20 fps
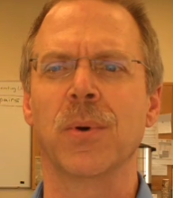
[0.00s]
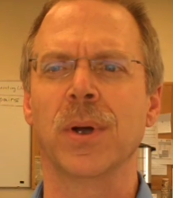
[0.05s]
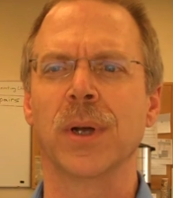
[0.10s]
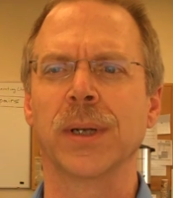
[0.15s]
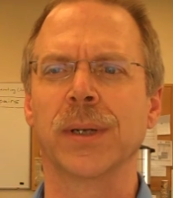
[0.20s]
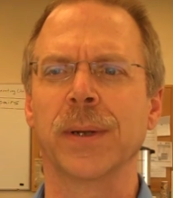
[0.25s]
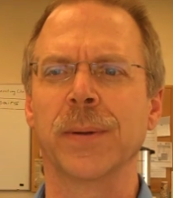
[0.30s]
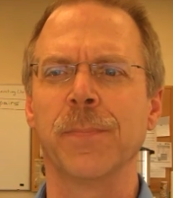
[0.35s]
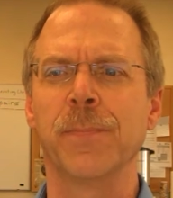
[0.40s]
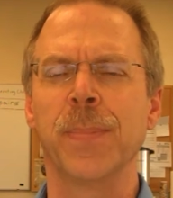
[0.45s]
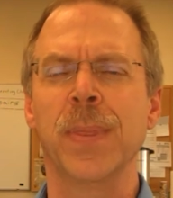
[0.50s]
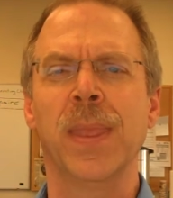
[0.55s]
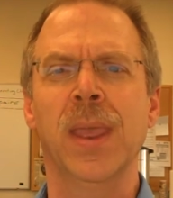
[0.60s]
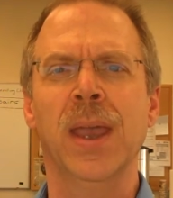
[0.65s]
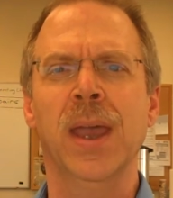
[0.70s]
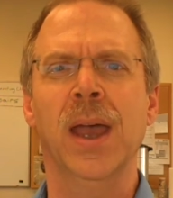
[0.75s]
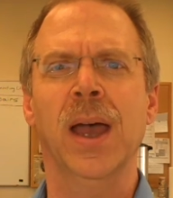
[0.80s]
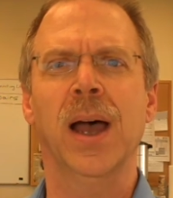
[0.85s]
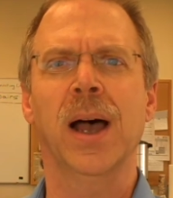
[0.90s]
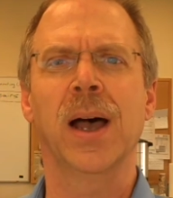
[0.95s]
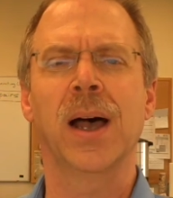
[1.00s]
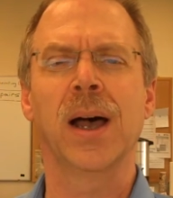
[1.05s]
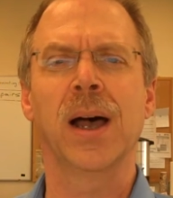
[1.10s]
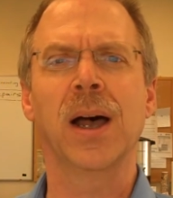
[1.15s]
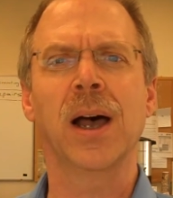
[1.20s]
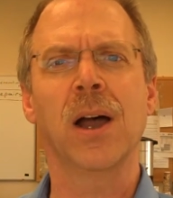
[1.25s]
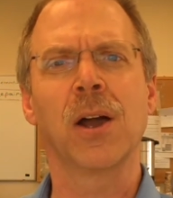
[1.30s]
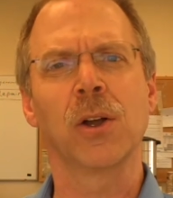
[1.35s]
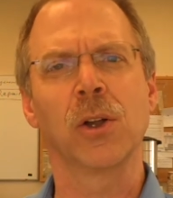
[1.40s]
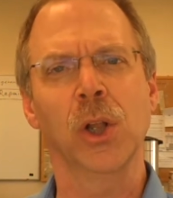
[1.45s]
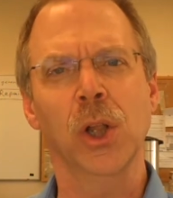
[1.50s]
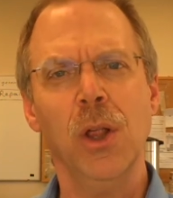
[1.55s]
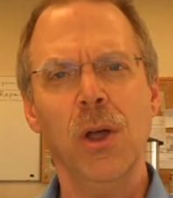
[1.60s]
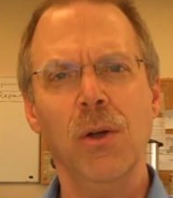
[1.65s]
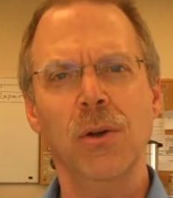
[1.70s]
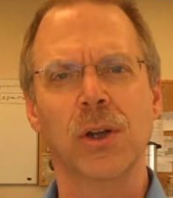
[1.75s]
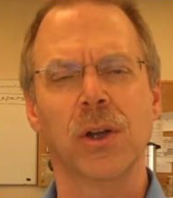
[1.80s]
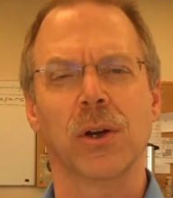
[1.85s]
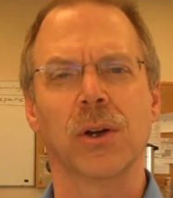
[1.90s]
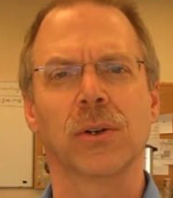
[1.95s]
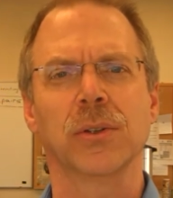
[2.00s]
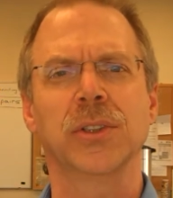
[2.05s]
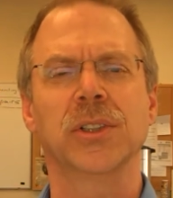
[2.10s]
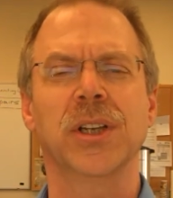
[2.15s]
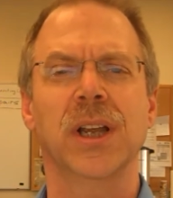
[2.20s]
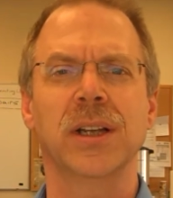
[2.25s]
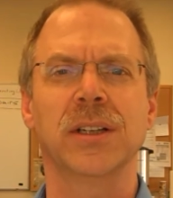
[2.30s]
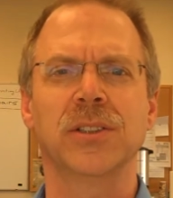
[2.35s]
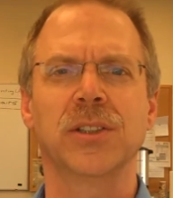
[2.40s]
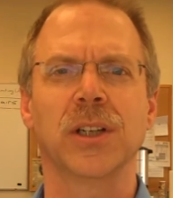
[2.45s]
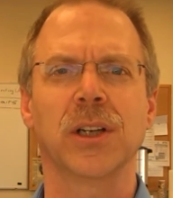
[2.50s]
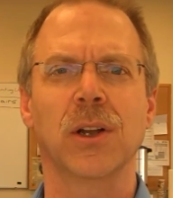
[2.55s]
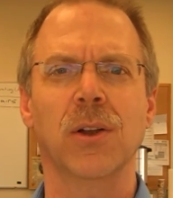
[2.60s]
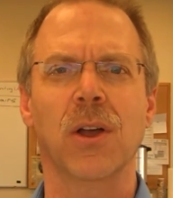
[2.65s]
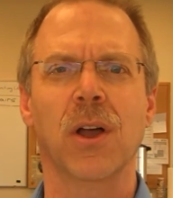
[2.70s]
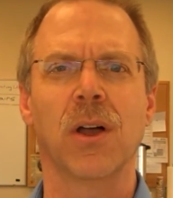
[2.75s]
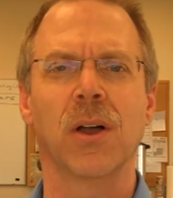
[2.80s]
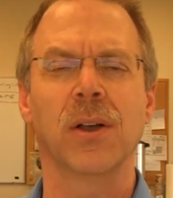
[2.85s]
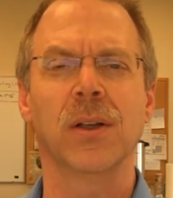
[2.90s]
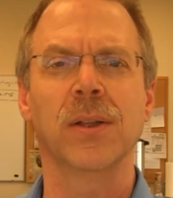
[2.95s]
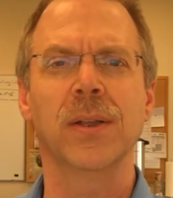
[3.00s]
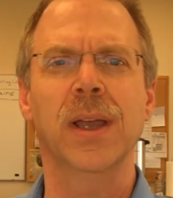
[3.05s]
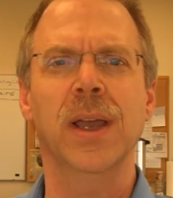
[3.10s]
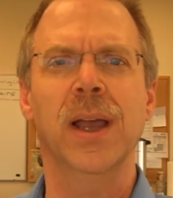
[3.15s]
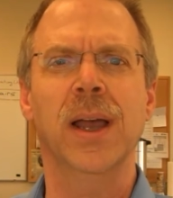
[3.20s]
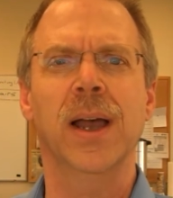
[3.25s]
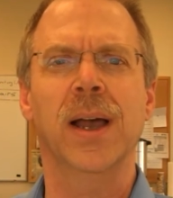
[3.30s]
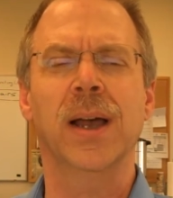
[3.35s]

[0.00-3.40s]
one. Uh, our logo says it all.